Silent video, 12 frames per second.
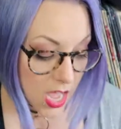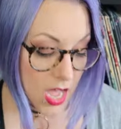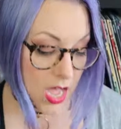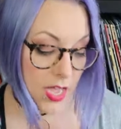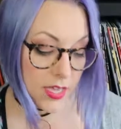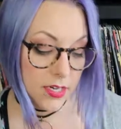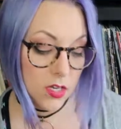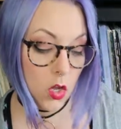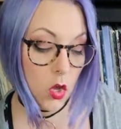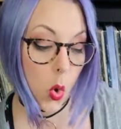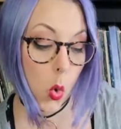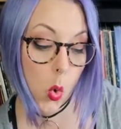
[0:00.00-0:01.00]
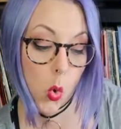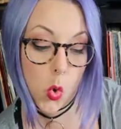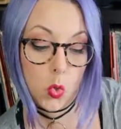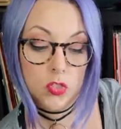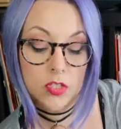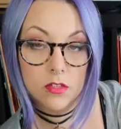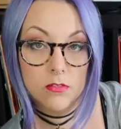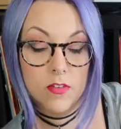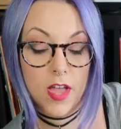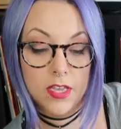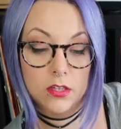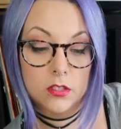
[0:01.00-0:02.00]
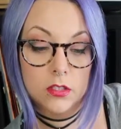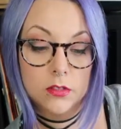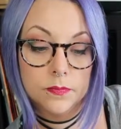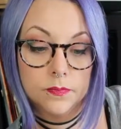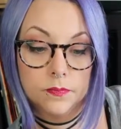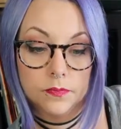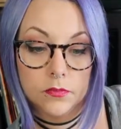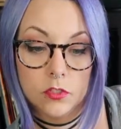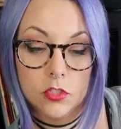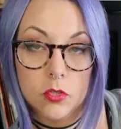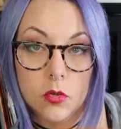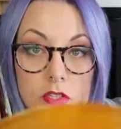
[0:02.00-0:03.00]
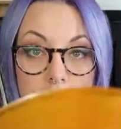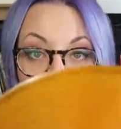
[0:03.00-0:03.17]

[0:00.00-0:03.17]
on gold vinyl, so it's